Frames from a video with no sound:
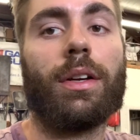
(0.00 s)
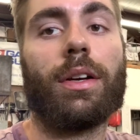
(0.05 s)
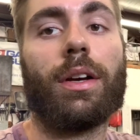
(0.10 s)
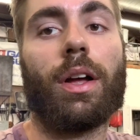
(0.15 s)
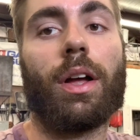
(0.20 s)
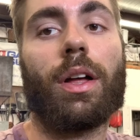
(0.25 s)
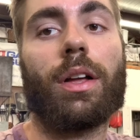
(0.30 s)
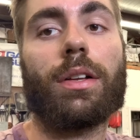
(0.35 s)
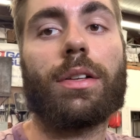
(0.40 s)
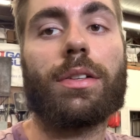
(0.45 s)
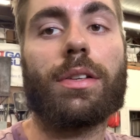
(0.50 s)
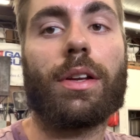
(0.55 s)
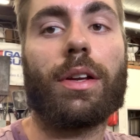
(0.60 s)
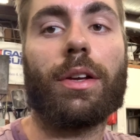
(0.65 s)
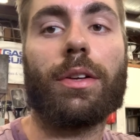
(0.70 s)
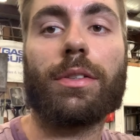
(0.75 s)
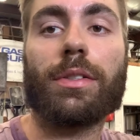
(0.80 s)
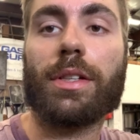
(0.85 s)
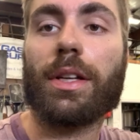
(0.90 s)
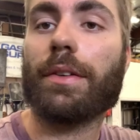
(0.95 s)

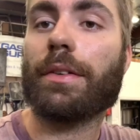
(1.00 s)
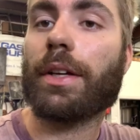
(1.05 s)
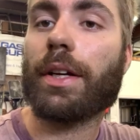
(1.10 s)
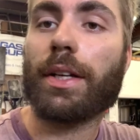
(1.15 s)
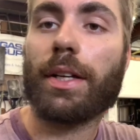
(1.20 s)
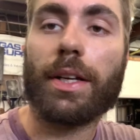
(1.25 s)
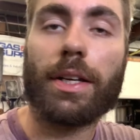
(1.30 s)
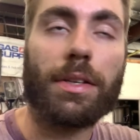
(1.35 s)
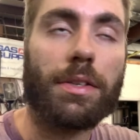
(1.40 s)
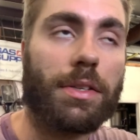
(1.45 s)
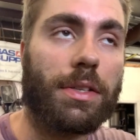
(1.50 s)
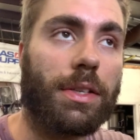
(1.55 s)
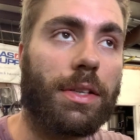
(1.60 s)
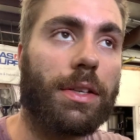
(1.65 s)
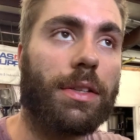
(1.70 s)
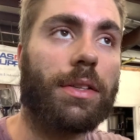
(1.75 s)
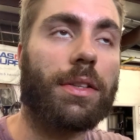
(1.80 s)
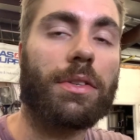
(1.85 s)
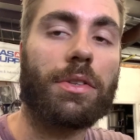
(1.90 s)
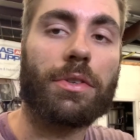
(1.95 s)
Also, I've never had AC
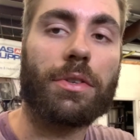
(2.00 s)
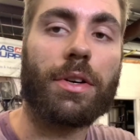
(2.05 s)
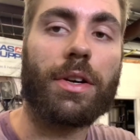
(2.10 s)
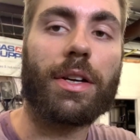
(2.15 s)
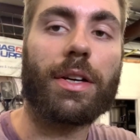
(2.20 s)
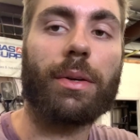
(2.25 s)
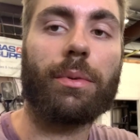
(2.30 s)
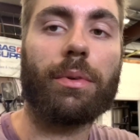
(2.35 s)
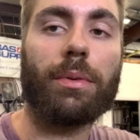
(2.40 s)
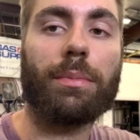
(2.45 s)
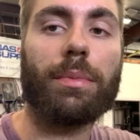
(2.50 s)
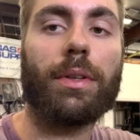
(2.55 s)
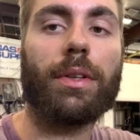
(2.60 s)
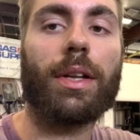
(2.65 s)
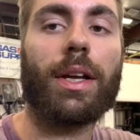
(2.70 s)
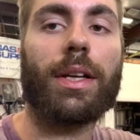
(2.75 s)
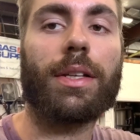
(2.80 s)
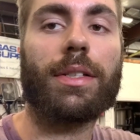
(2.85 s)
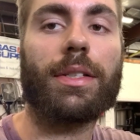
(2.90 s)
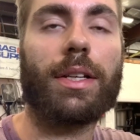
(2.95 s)
in this truck. It would be
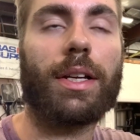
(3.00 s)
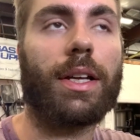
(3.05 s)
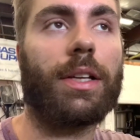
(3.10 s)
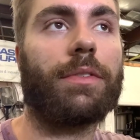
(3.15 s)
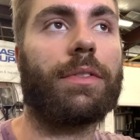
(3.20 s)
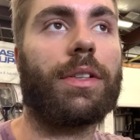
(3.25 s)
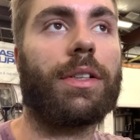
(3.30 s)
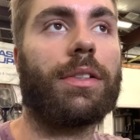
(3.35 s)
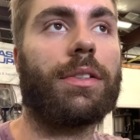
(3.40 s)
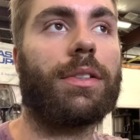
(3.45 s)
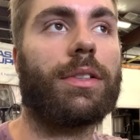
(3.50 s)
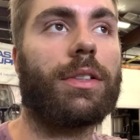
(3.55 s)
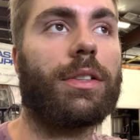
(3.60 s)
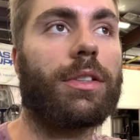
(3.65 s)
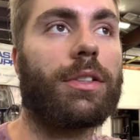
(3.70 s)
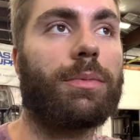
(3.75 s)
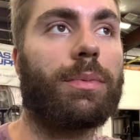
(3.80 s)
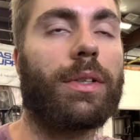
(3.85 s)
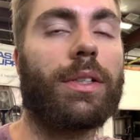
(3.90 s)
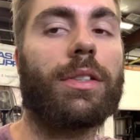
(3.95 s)
nice to have AC,
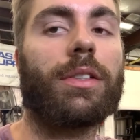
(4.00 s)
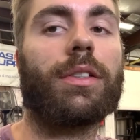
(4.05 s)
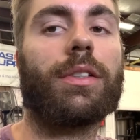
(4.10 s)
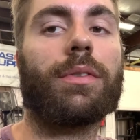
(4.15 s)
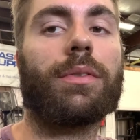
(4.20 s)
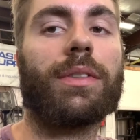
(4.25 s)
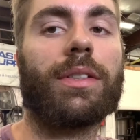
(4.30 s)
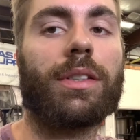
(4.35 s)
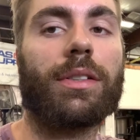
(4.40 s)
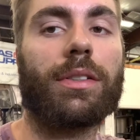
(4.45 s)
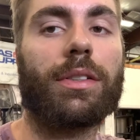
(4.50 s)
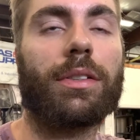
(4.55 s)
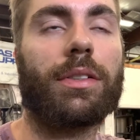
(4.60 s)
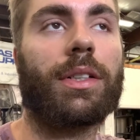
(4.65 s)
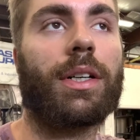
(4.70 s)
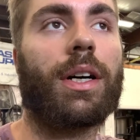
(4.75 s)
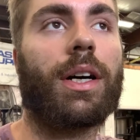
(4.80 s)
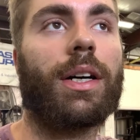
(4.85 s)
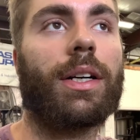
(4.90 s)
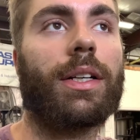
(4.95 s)
especially when it's so
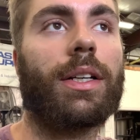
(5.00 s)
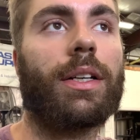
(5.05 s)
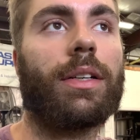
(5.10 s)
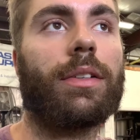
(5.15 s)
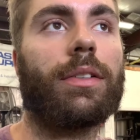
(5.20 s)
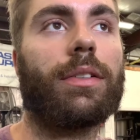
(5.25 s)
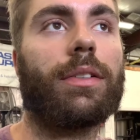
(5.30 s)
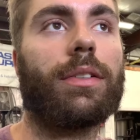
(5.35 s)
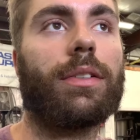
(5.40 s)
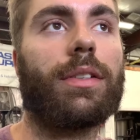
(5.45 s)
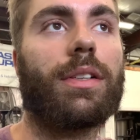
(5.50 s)
hot out.